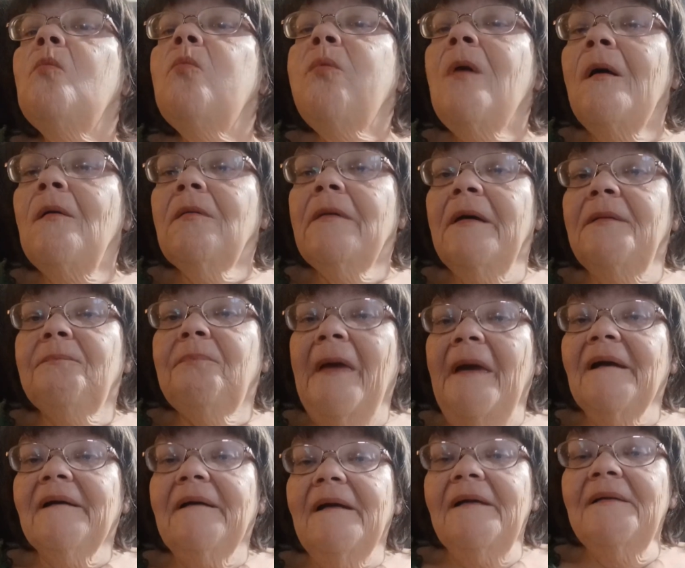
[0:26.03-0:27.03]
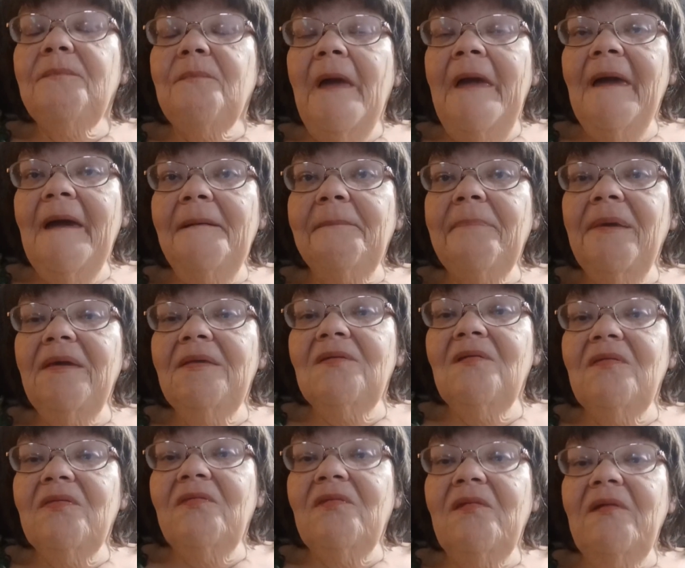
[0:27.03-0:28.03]
welcome back. I'm
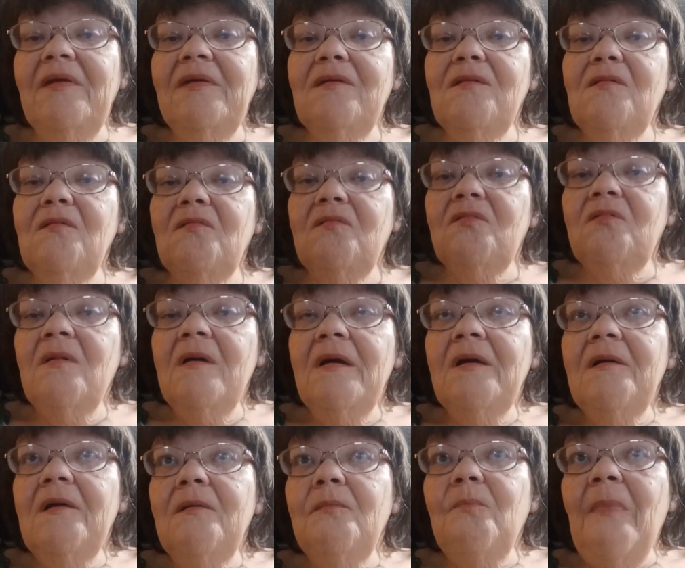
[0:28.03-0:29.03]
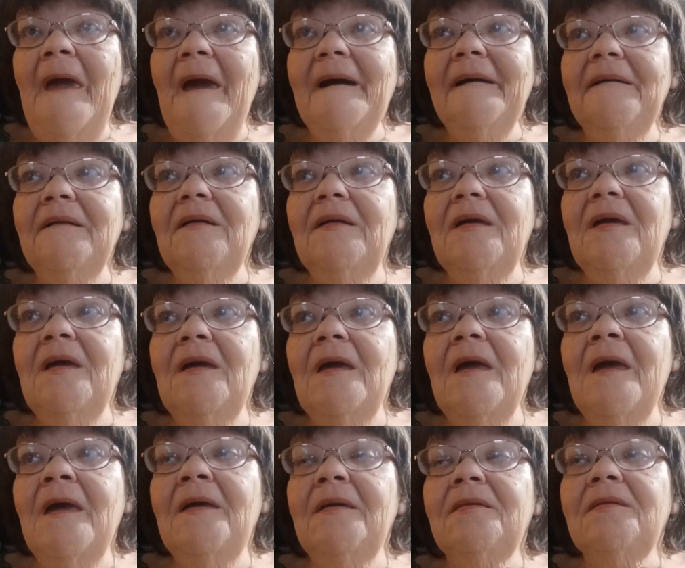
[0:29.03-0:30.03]
happy to see you back,
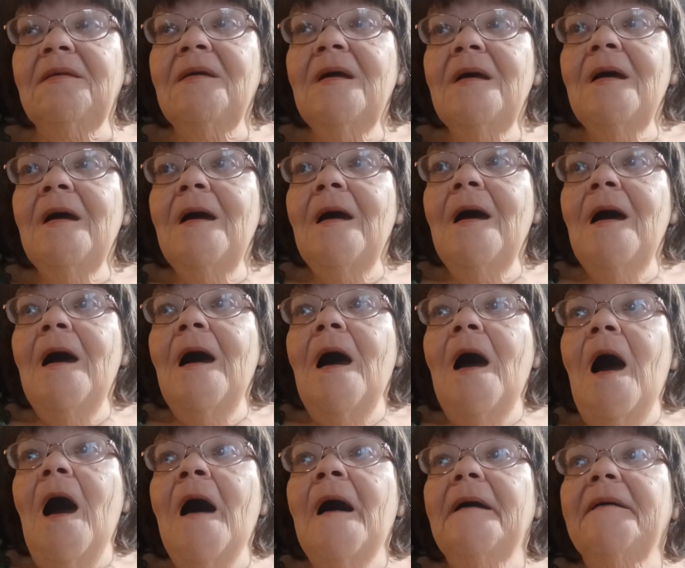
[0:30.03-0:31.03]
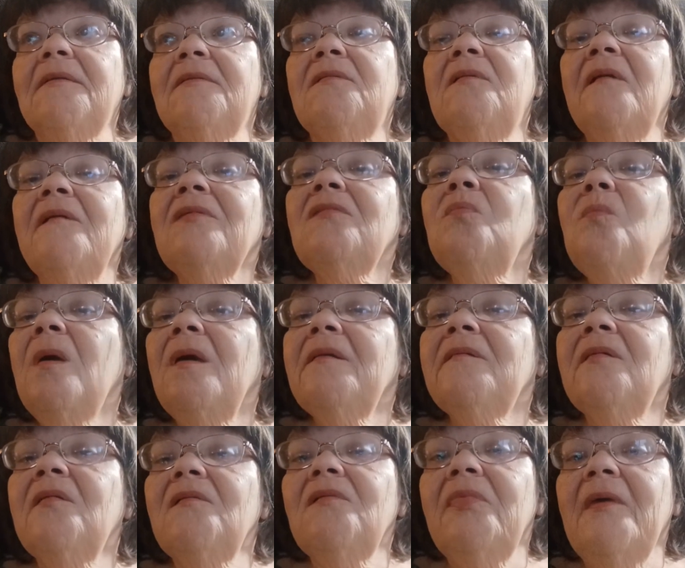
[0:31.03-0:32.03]
and just
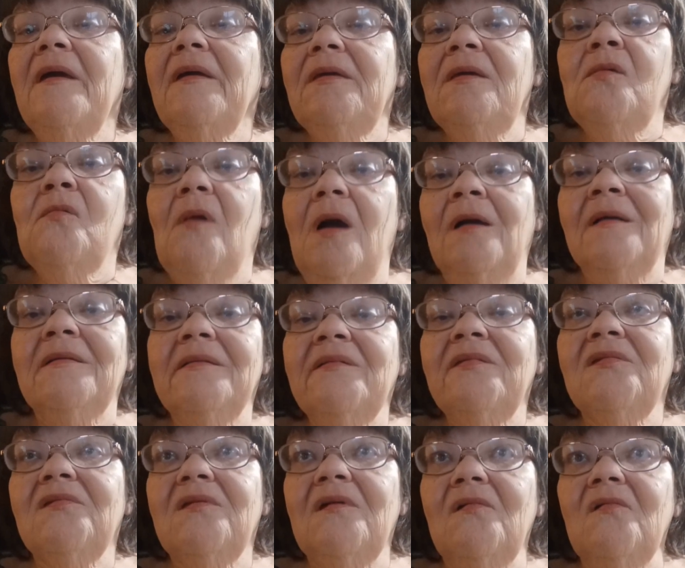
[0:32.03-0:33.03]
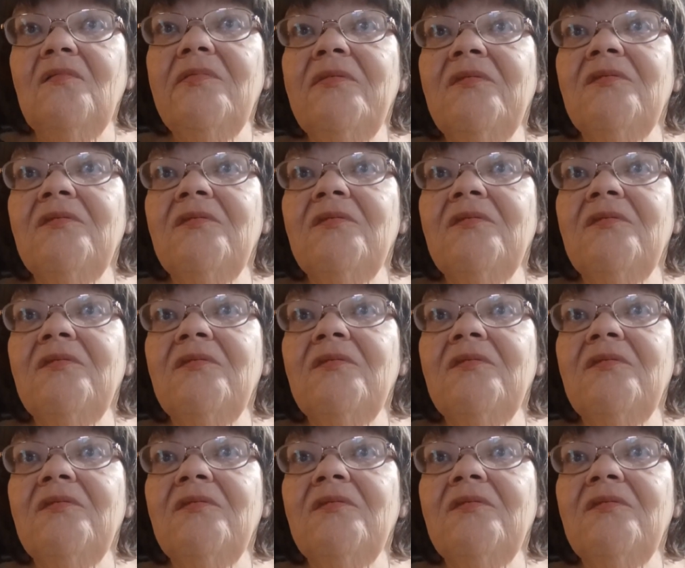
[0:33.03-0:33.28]
make sure that you are still